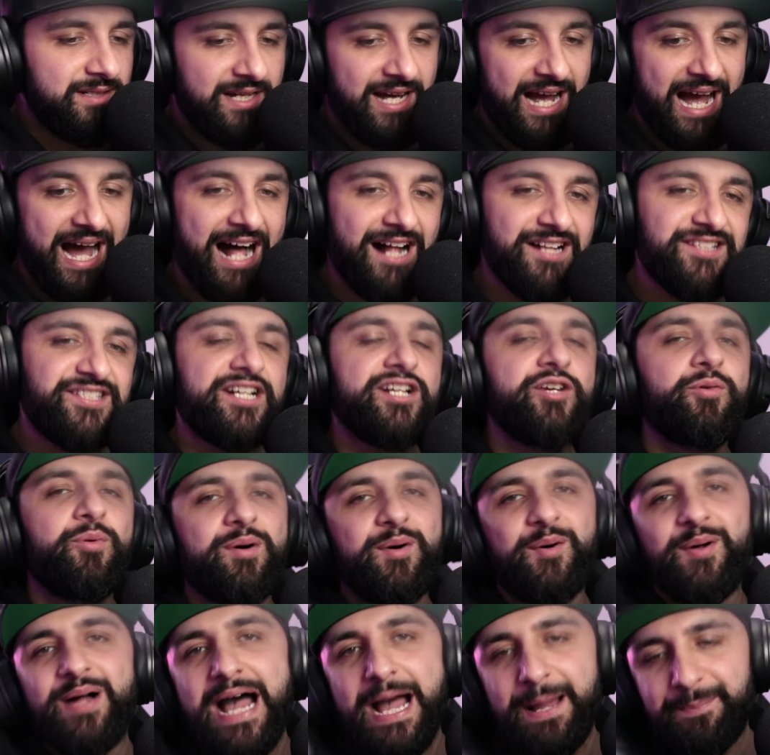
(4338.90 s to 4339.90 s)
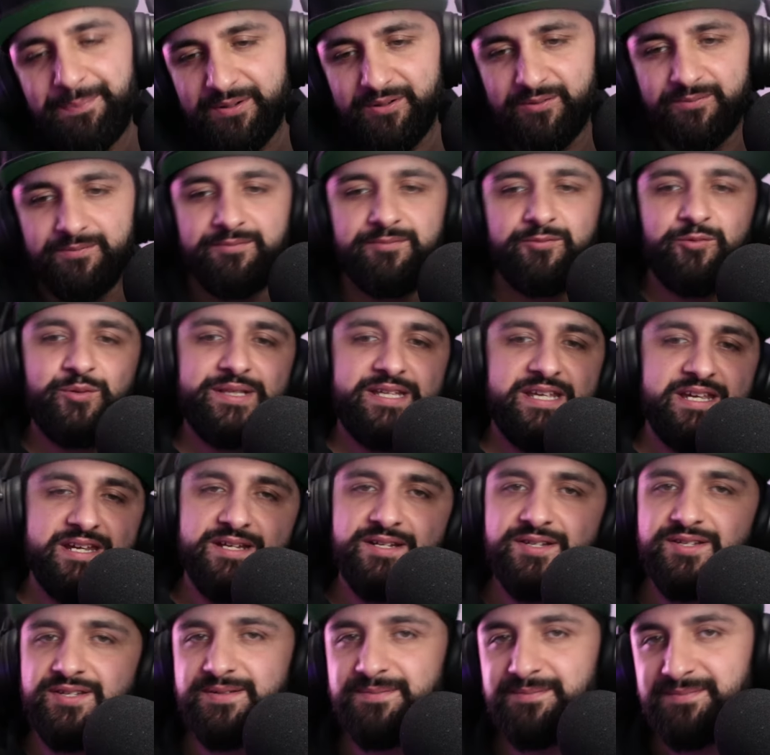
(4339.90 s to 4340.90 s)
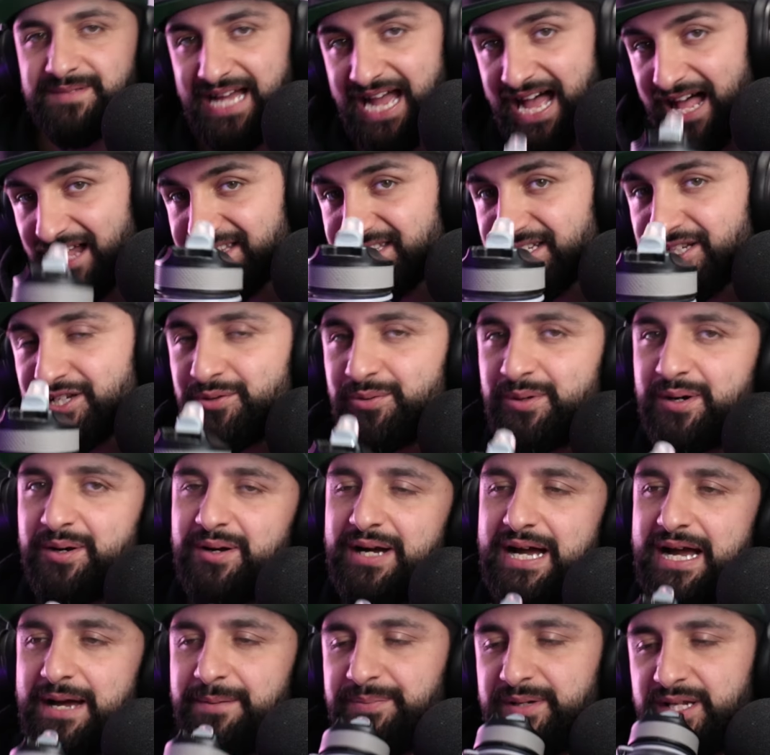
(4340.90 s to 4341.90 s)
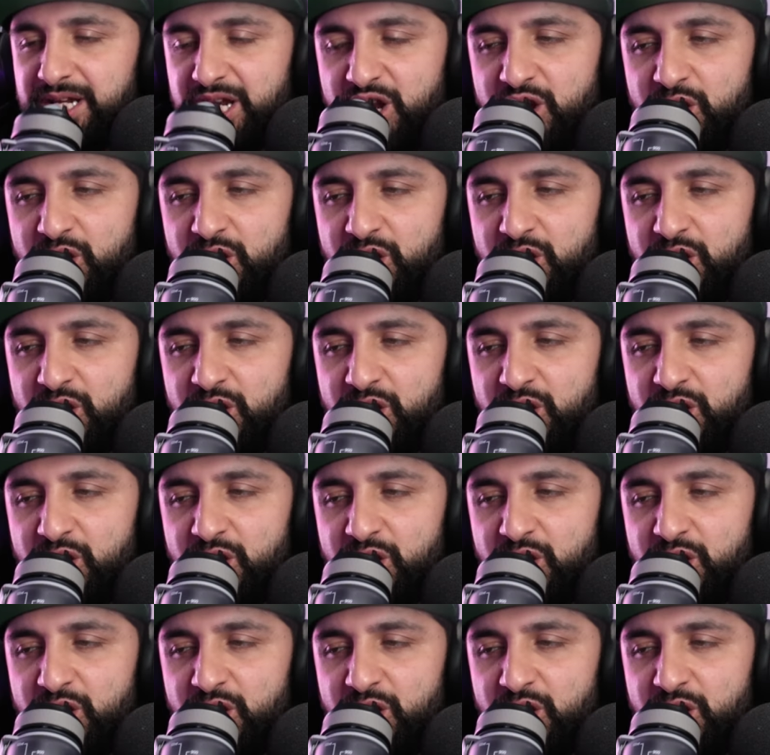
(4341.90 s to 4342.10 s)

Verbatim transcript: I'll tell you what will happen with Gears. I'll tell you what will happen.